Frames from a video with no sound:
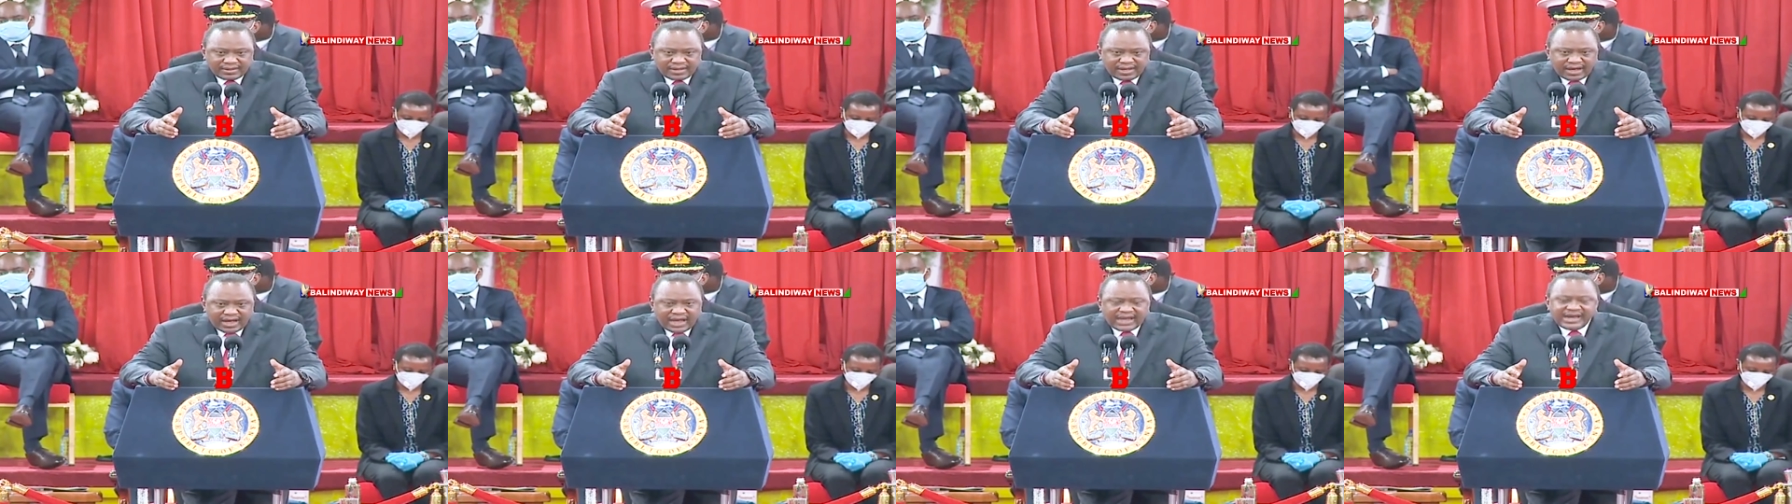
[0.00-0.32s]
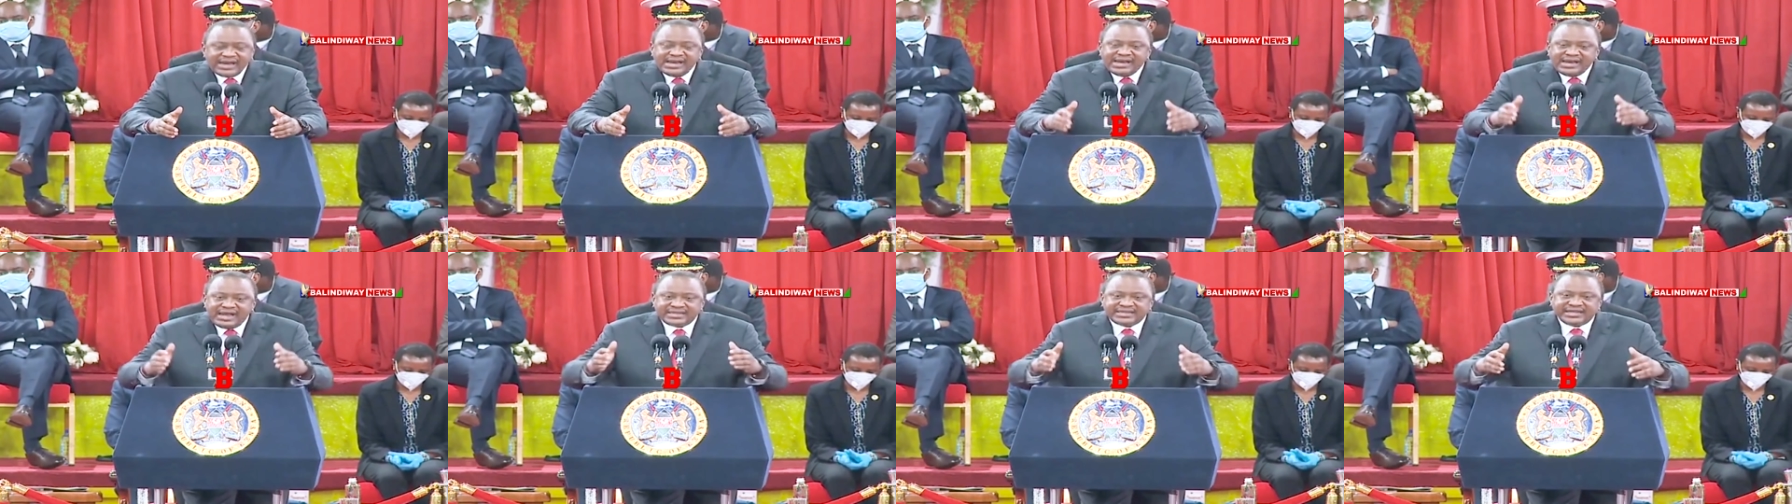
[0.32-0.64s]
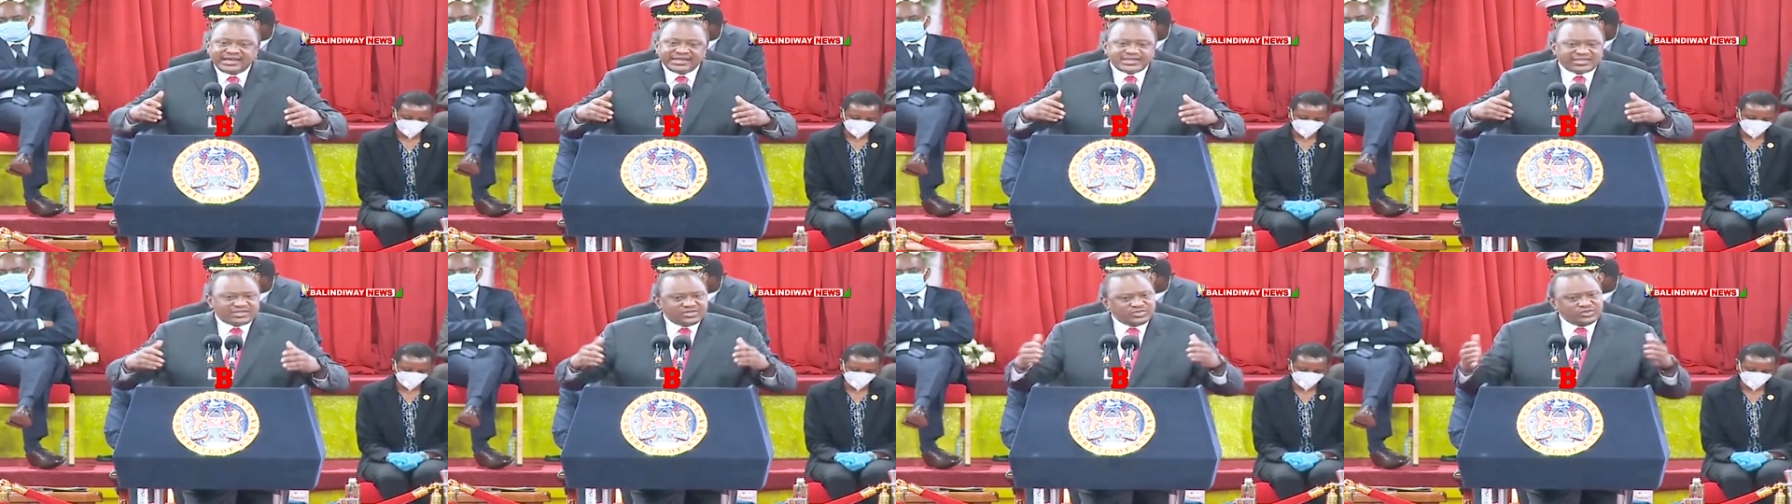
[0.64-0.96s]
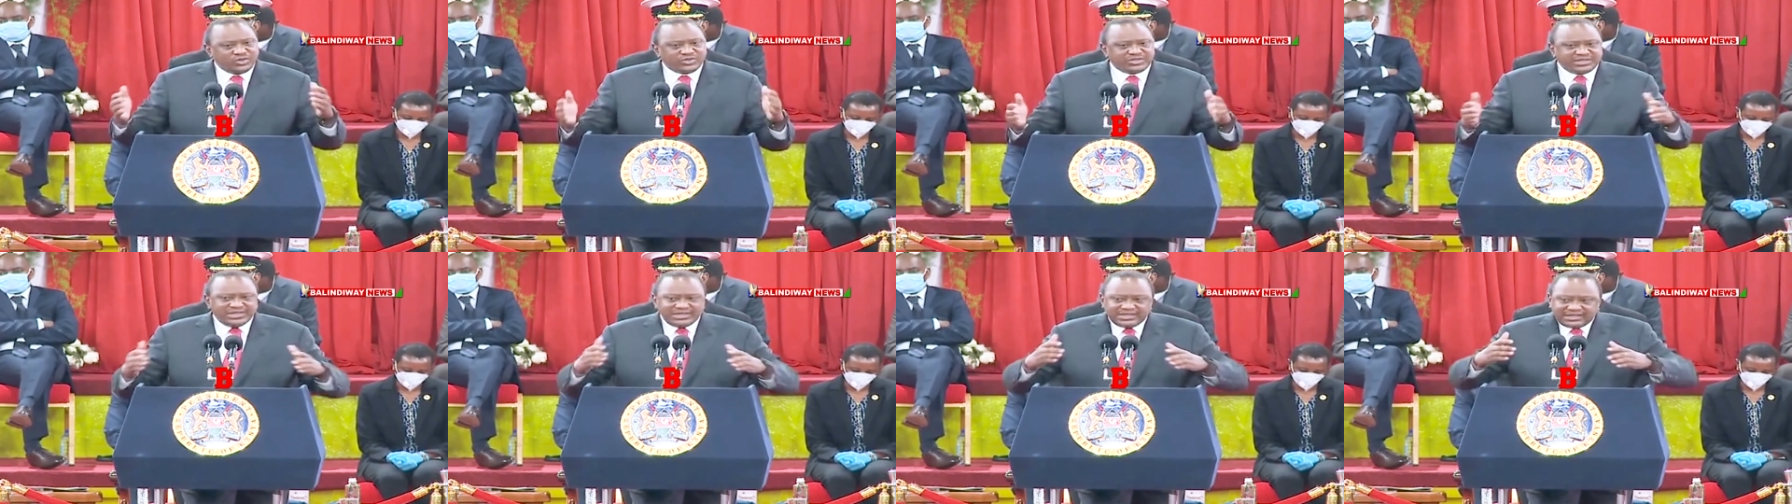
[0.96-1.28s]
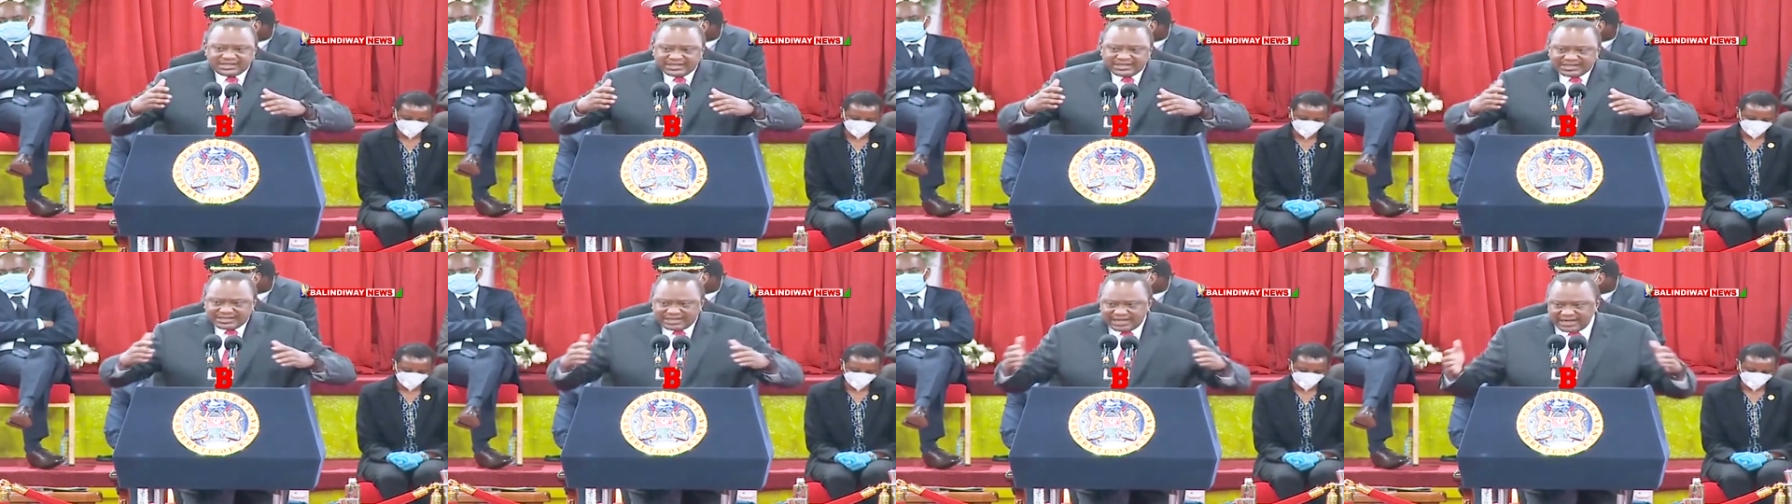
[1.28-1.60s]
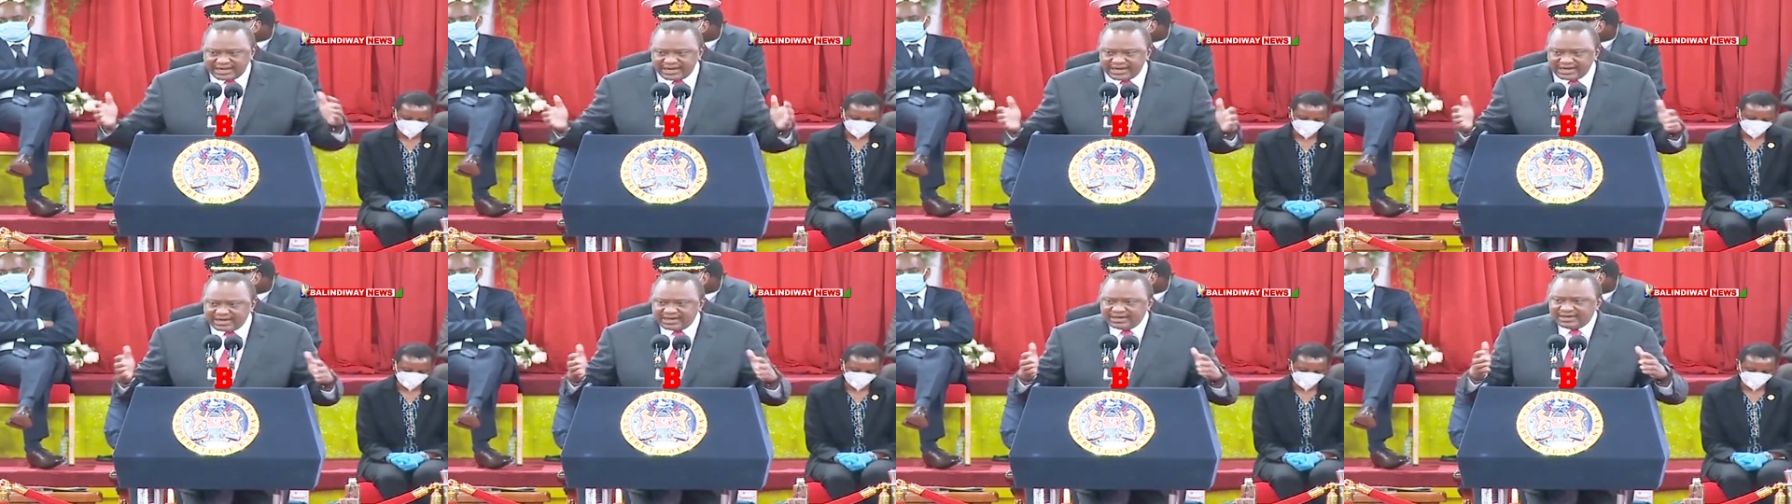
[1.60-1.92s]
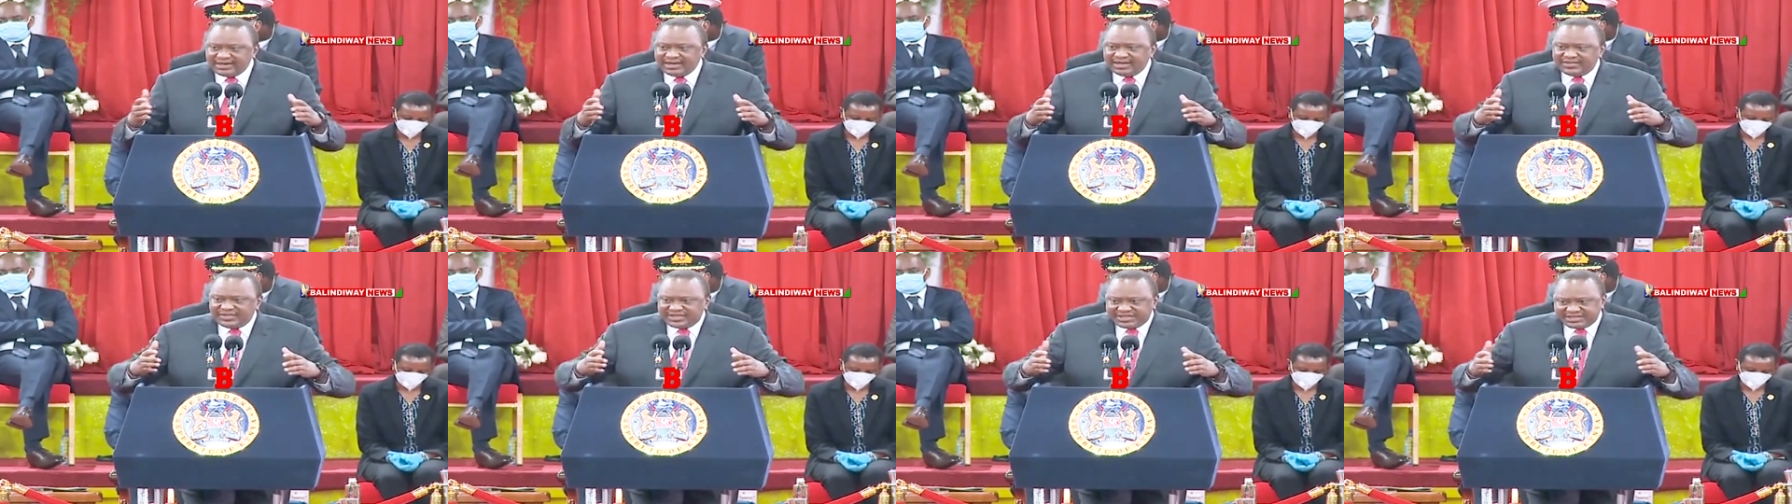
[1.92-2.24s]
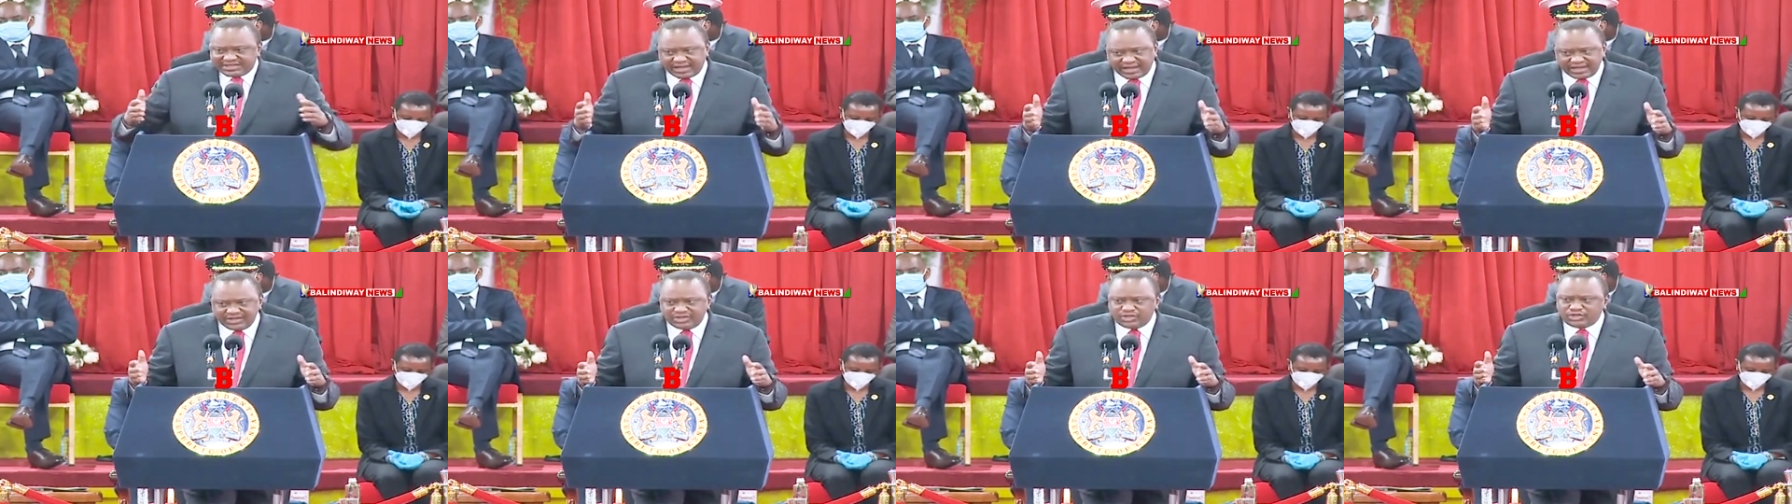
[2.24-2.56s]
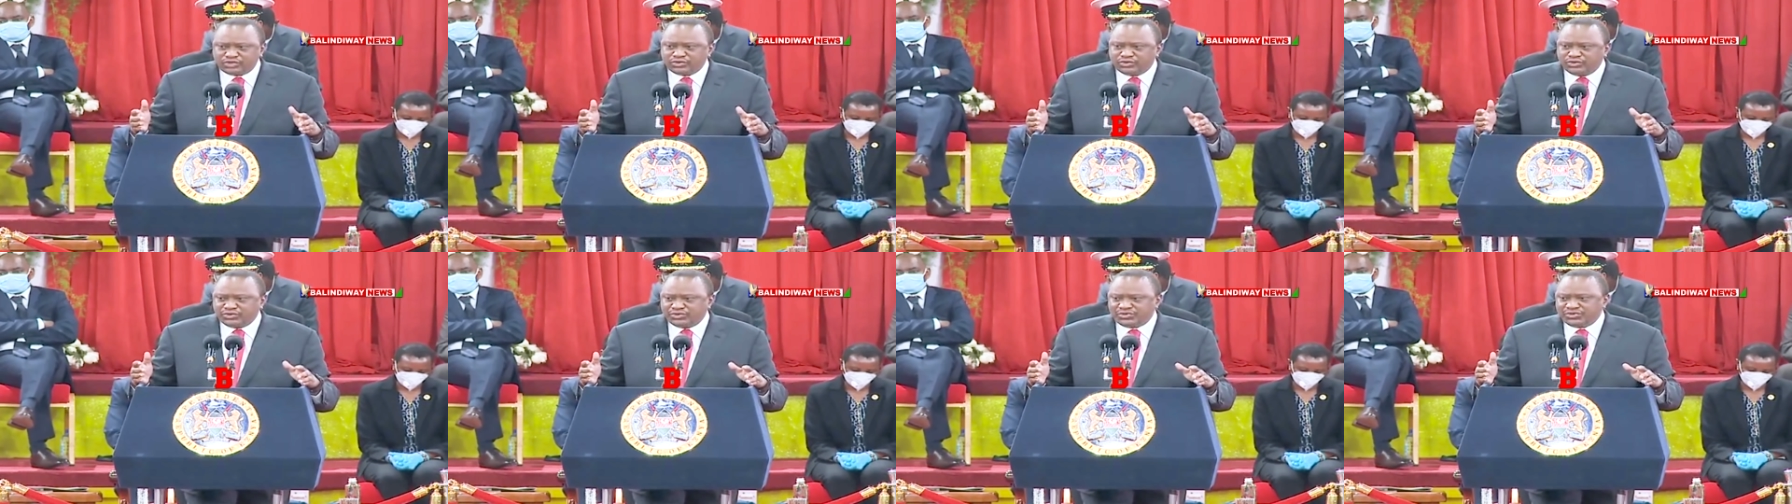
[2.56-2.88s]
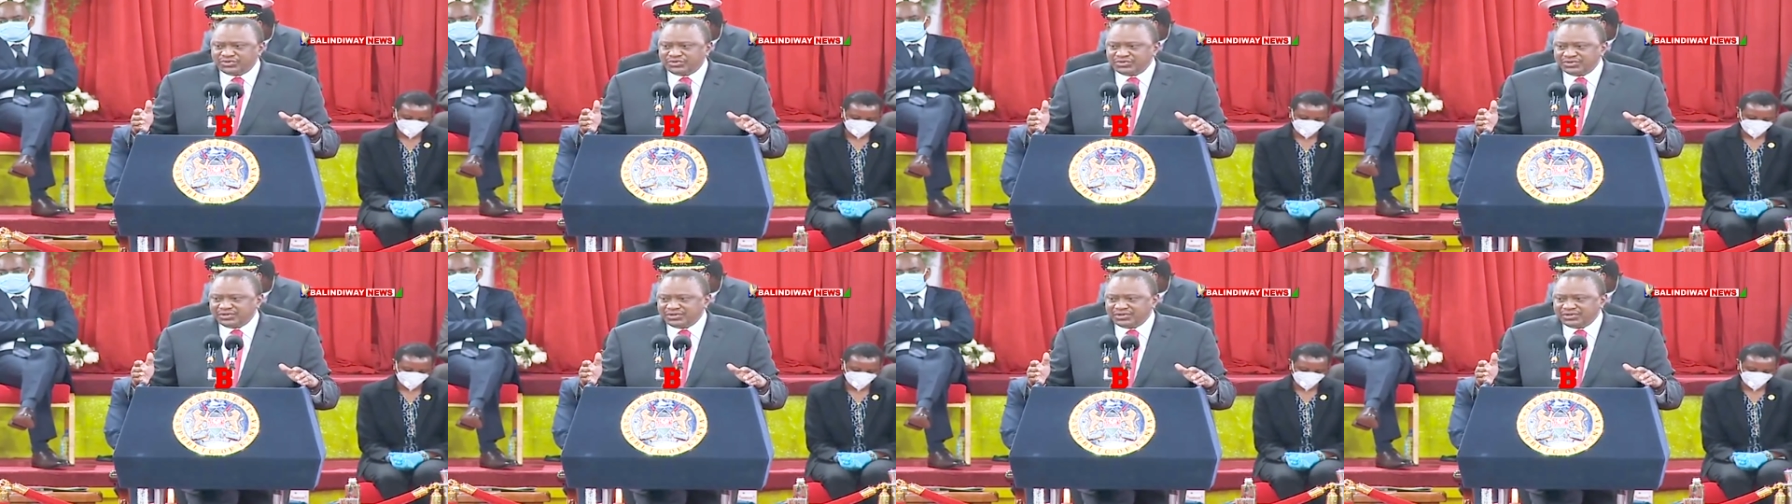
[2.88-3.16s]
And let us not entertain the side shows,